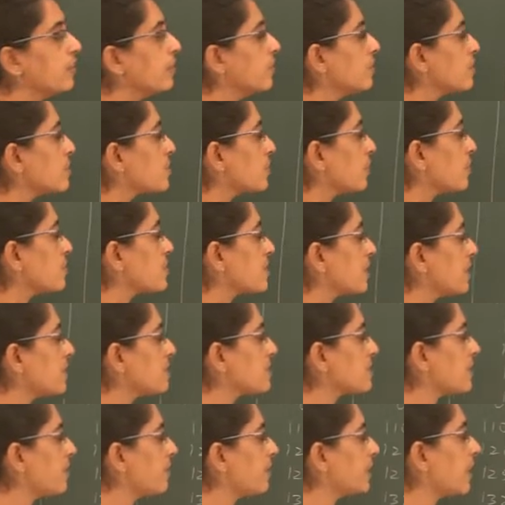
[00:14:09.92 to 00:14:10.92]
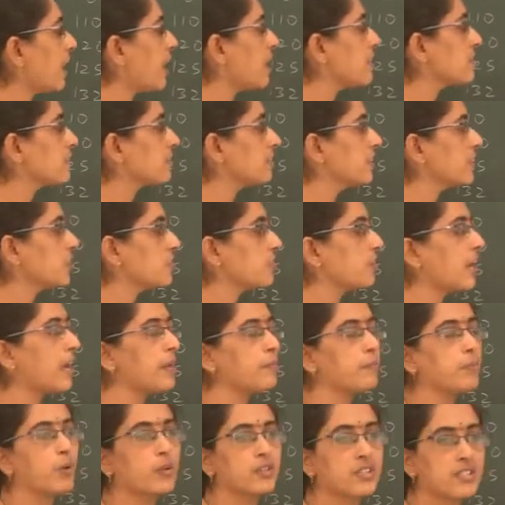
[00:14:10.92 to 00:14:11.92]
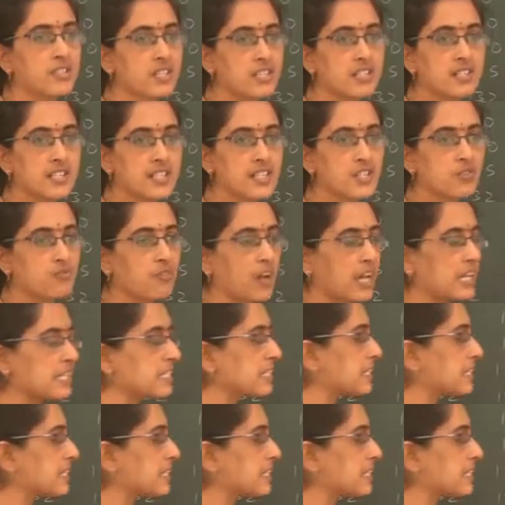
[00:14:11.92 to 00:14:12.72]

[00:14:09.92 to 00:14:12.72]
So since our alternative hypothesis is one